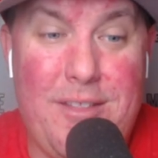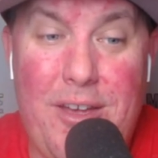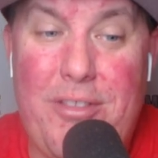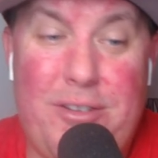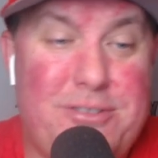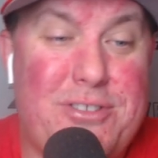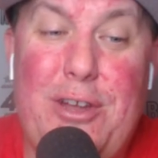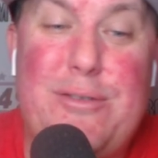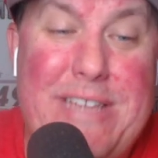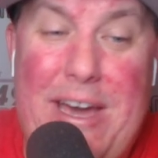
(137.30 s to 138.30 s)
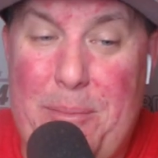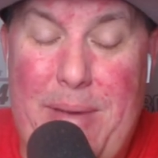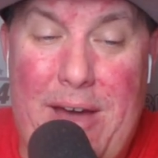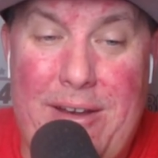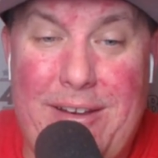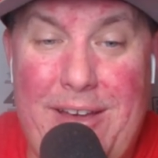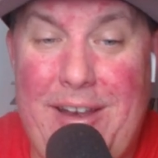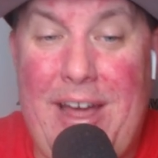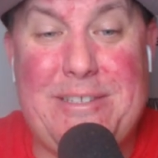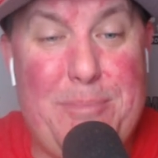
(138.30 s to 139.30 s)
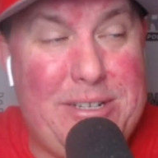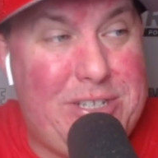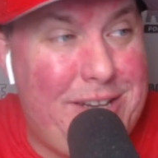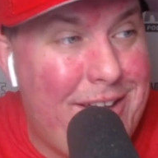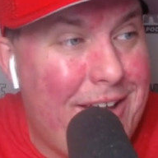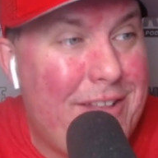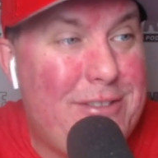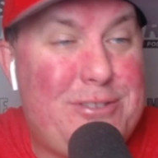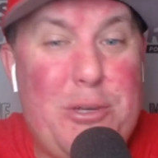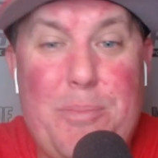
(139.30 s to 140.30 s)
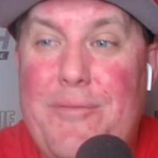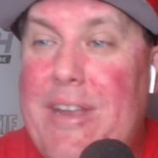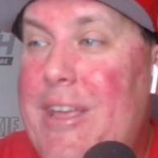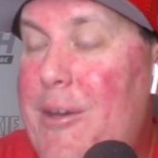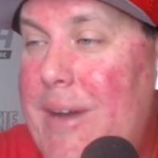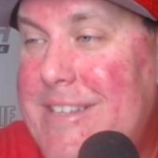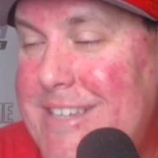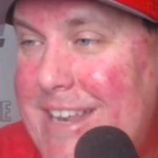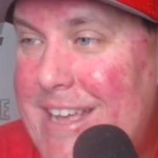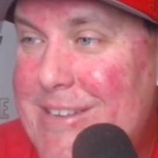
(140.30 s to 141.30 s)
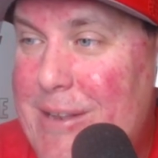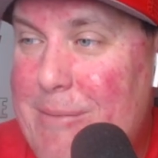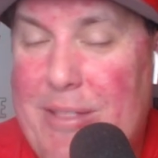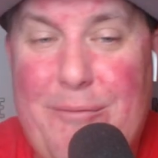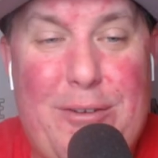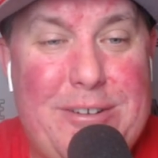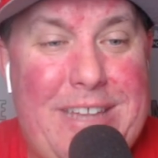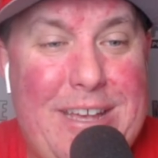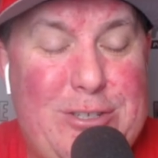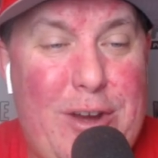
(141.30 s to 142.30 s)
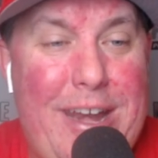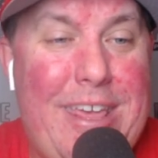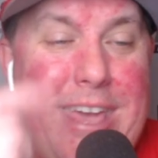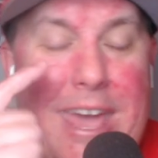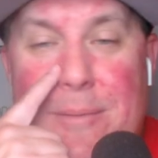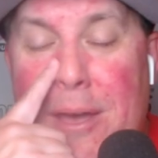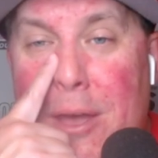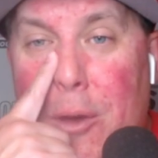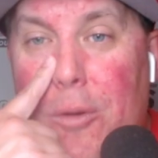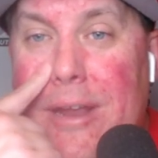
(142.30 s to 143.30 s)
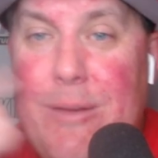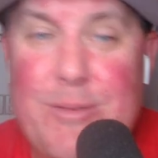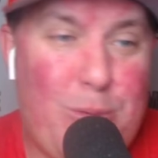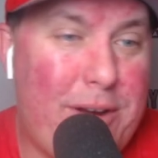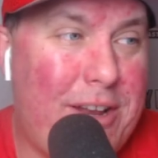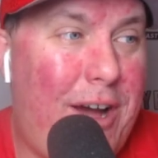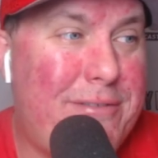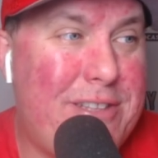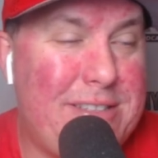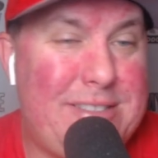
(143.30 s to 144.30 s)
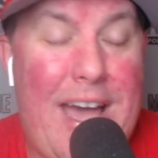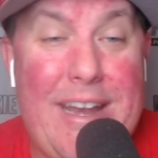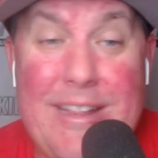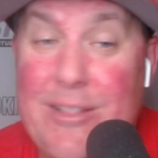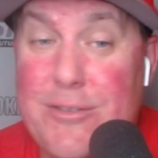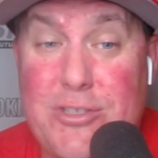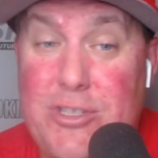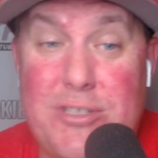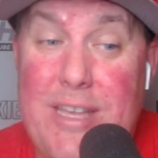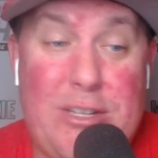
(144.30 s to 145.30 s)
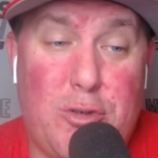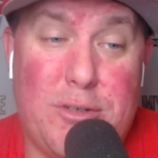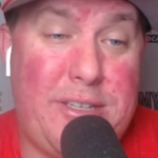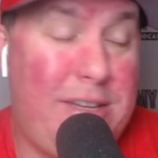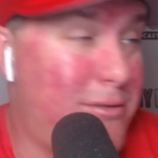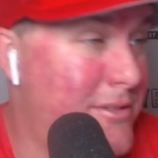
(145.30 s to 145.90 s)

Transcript: There's no doubt about it. Uh, not to mention the stupid video I did at the first day of training camp where he was working off to the side. And it looks just like George Kittle.